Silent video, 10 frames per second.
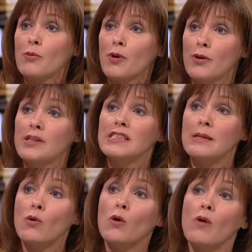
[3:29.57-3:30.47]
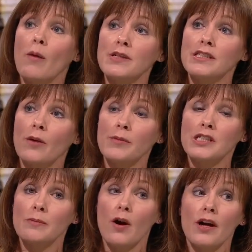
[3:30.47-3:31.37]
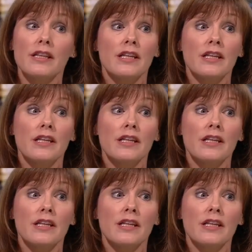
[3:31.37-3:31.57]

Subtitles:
We're going to see more properties coming to the market.